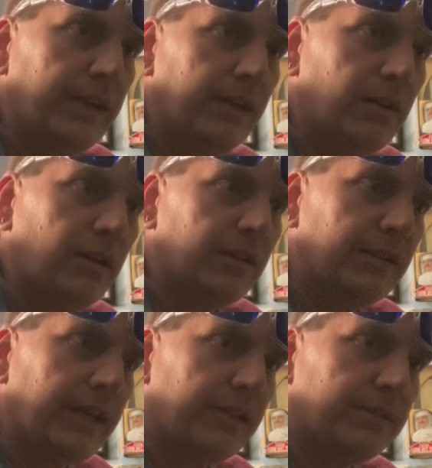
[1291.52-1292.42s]
and gone the
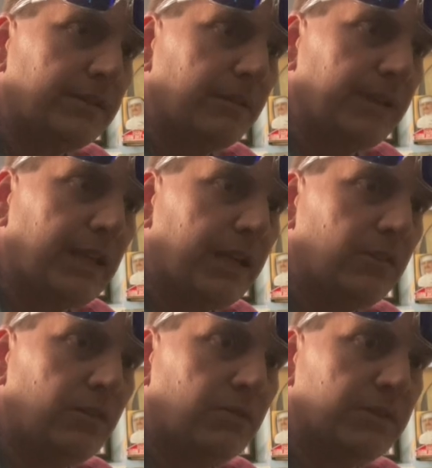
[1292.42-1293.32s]
next. I mean, I
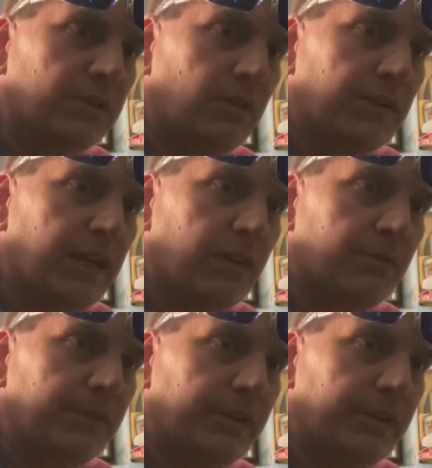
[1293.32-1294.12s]
don't know what's going on with me.